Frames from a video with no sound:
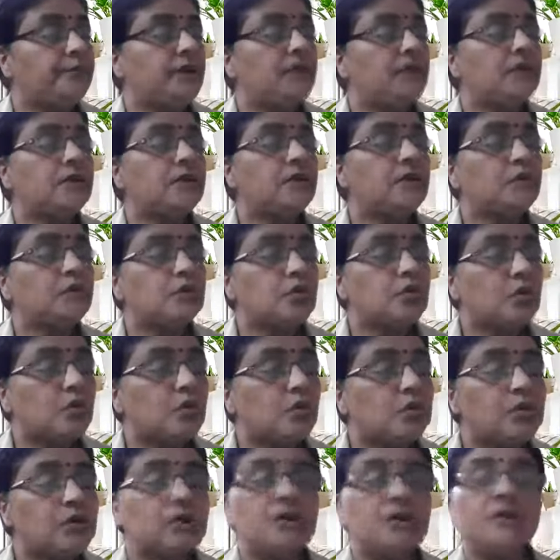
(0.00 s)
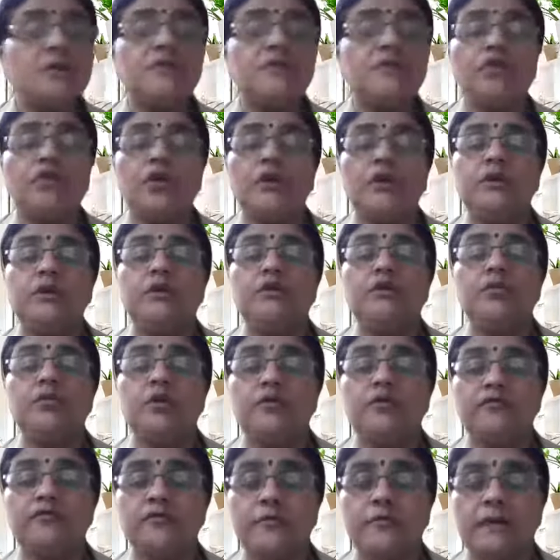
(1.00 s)
Then the total volume
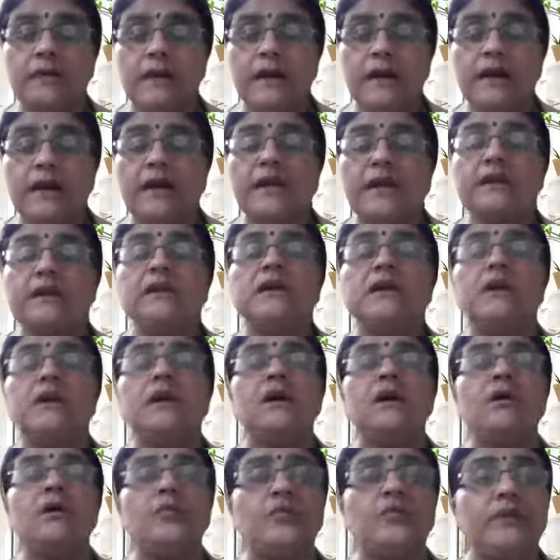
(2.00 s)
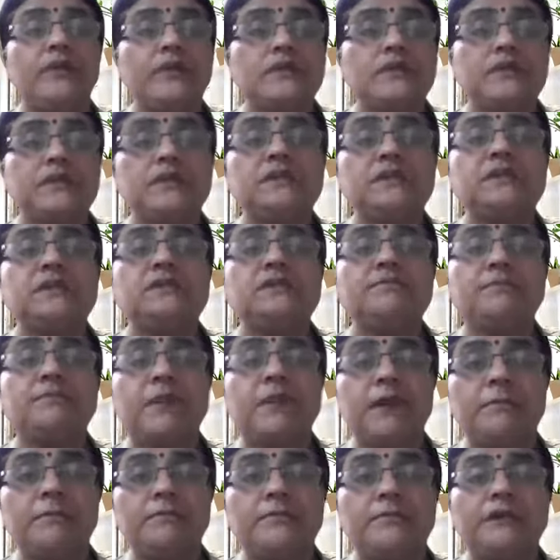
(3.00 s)
of blood which is
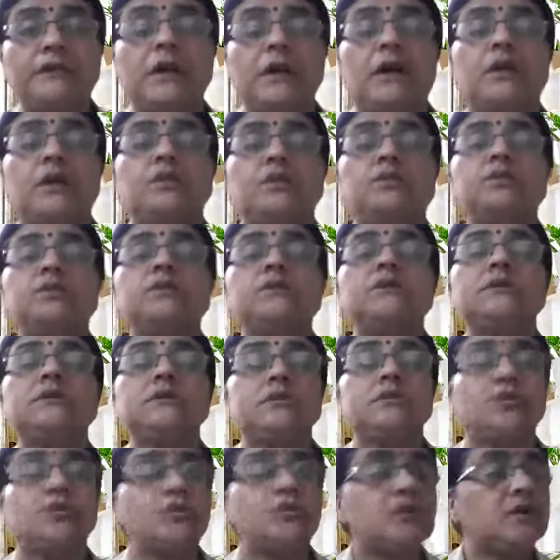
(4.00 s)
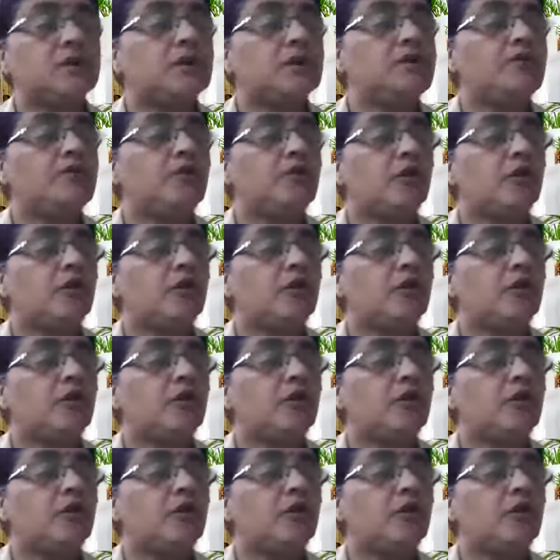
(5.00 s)
pumped out, total